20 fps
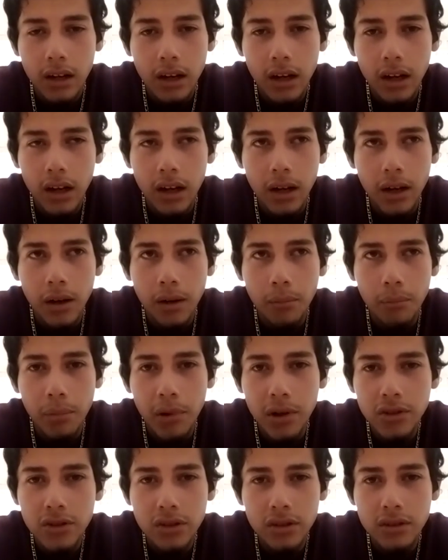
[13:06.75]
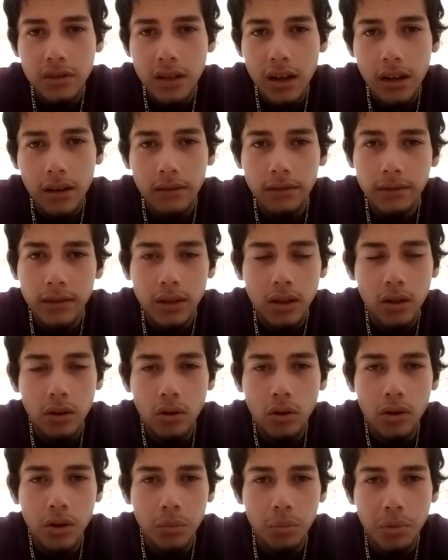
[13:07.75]
a bunch of stuff,
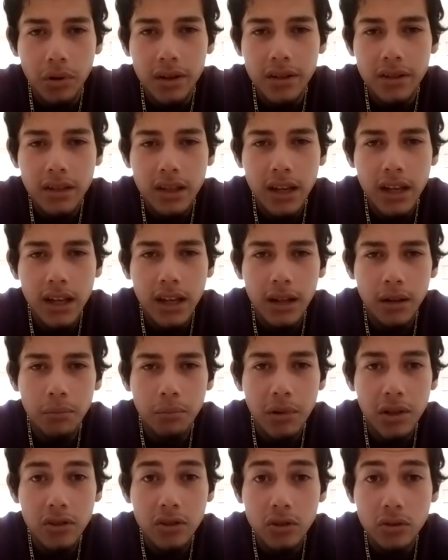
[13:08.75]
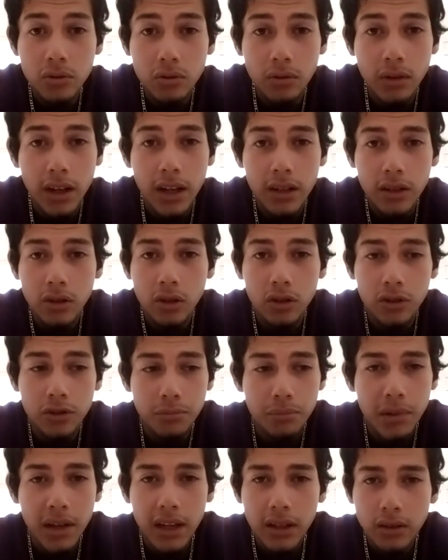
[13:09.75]
going to prison, a bunch of
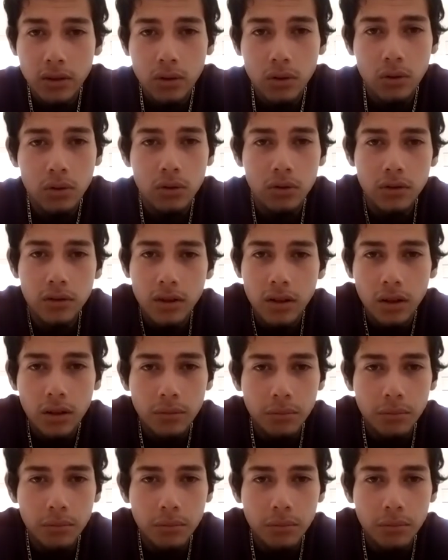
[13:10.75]
sureños, big dudes,